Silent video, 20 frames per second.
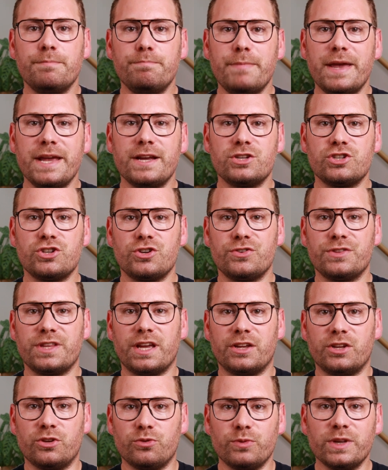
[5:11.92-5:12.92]
make sure
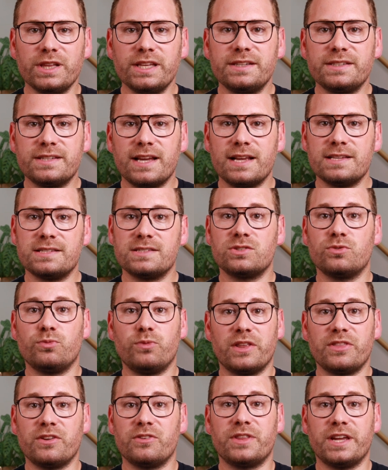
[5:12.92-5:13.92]
that you really test
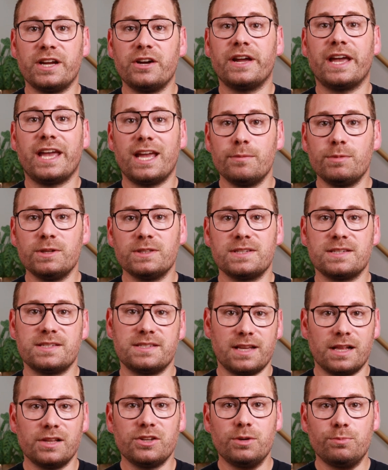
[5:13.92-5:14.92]
whether they are able to
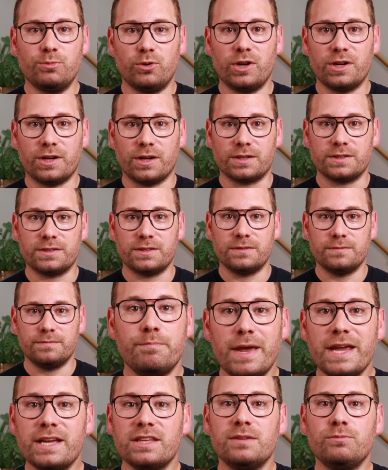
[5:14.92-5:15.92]
sell your product.
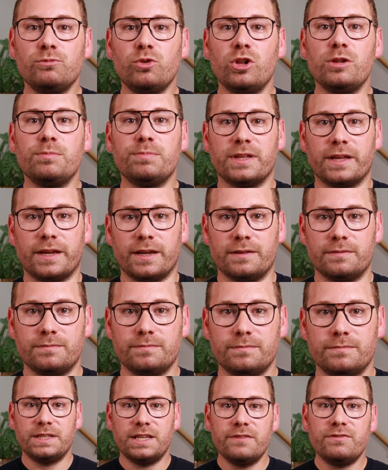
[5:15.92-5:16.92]
Make them role play.
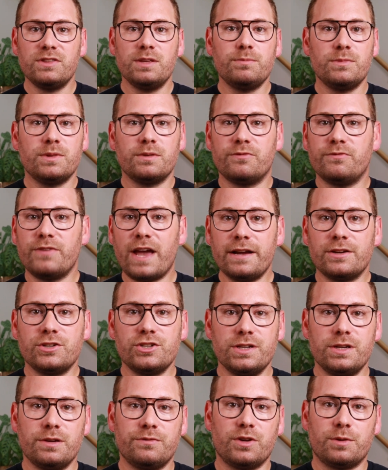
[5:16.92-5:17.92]
Give them the fact
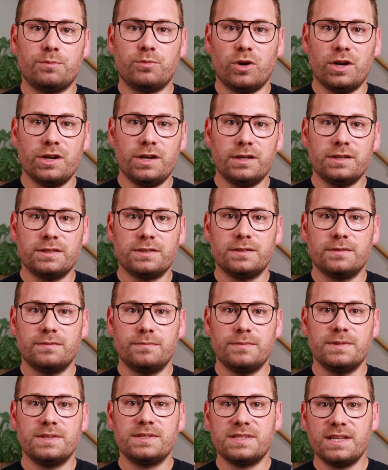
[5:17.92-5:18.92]
sheet of your product,
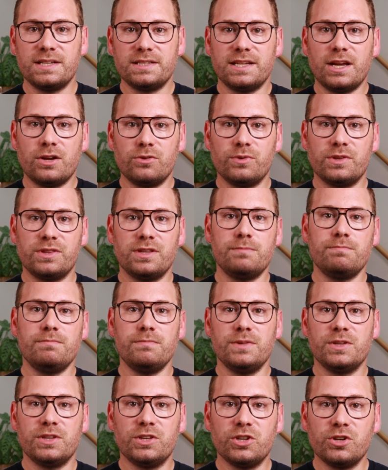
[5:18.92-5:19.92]
sit down with
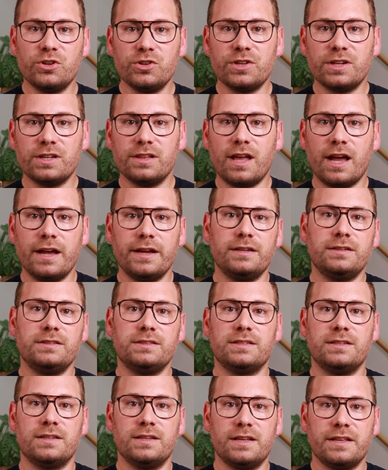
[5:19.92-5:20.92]
them, you're the
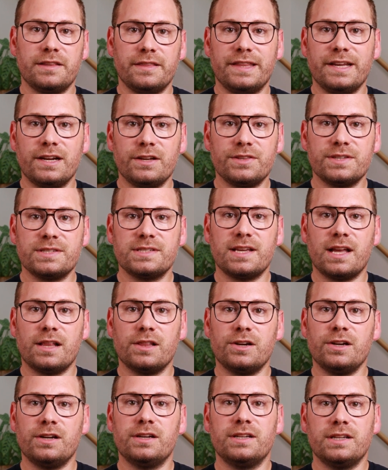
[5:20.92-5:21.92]
client, they're the
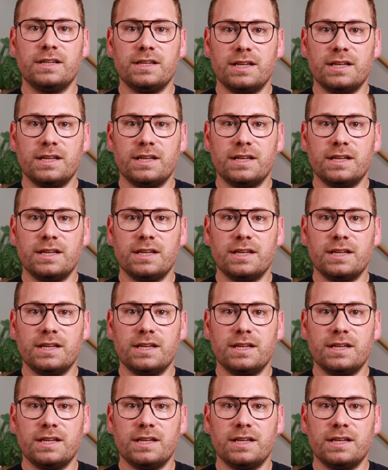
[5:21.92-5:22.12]
seller,